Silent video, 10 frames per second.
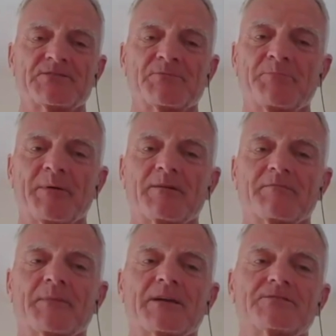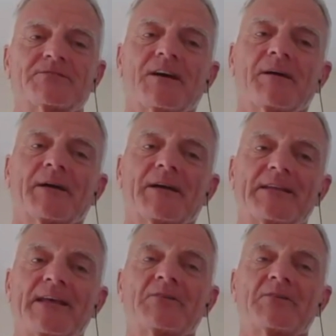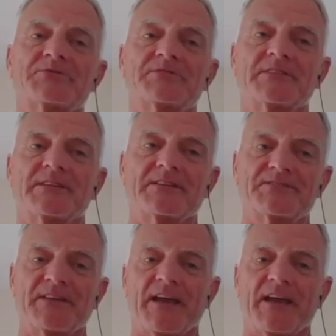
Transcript: A part of my job I now see is